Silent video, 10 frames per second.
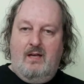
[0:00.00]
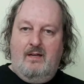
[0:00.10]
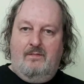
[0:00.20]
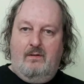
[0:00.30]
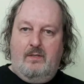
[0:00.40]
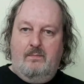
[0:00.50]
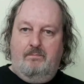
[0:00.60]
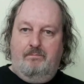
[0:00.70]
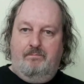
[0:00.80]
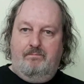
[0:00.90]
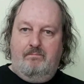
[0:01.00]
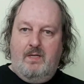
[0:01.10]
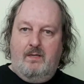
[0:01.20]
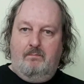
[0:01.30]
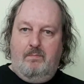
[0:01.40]
if
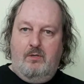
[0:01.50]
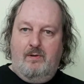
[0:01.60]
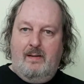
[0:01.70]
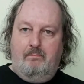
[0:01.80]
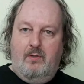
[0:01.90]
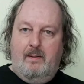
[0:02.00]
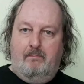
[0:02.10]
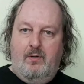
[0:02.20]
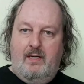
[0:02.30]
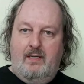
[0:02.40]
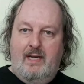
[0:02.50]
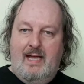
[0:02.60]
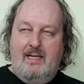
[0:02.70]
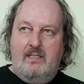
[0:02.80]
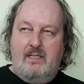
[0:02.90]
I Blu-ray Bullet Brit
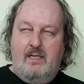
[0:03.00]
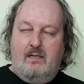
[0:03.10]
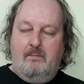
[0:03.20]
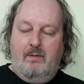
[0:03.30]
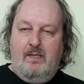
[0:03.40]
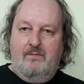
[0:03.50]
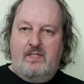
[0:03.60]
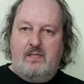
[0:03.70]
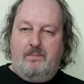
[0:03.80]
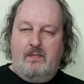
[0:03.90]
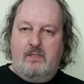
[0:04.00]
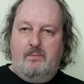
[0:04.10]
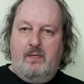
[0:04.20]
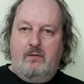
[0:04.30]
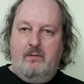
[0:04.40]
Ainsley, I believe, is supposed to
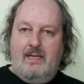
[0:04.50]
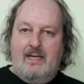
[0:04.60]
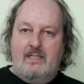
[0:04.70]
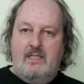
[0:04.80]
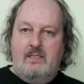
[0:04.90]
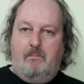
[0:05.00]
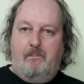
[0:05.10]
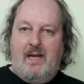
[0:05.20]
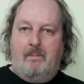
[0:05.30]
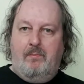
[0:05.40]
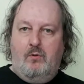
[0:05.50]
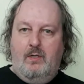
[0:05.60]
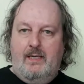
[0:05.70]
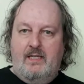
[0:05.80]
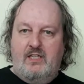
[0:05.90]
be on, as is Big
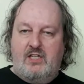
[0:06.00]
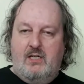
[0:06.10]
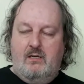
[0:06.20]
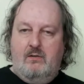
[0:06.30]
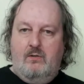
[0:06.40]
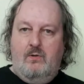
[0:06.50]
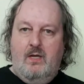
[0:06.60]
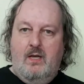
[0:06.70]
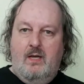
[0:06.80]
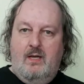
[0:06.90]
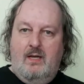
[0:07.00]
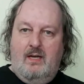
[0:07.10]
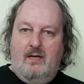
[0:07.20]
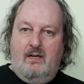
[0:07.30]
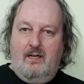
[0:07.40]
Paulie. So
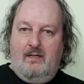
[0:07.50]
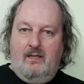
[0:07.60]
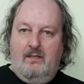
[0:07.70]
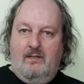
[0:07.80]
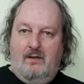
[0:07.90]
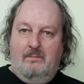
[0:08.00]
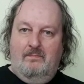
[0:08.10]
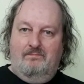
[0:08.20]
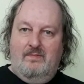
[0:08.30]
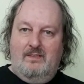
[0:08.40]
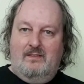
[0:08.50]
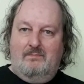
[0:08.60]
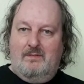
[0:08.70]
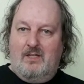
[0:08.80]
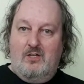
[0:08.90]
I'm
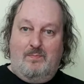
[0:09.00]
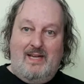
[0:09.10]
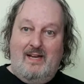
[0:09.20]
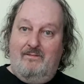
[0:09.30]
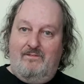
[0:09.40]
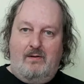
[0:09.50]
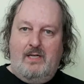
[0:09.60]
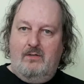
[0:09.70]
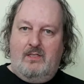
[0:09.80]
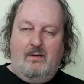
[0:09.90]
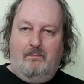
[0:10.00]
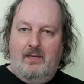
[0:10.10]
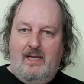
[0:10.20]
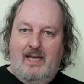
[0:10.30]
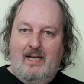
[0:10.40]
going to be in very good
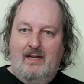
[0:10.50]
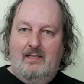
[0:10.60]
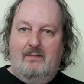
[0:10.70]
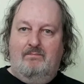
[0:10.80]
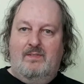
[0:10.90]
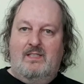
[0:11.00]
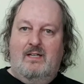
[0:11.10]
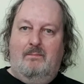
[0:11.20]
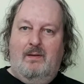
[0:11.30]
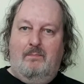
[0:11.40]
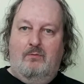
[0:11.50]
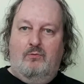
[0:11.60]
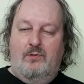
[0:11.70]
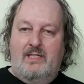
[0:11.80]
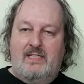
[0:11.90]
company, and people are
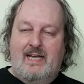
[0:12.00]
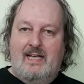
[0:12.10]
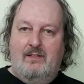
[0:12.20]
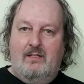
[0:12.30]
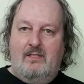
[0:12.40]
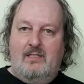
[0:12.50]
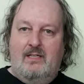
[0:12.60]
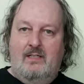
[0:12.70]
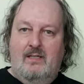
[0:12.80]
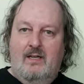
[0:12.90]
already saying that